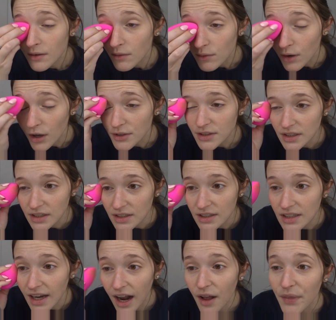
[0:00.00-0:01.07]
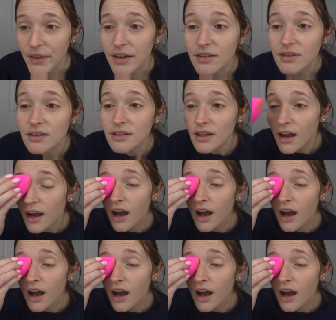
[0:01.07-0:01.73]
we're also gonna see how this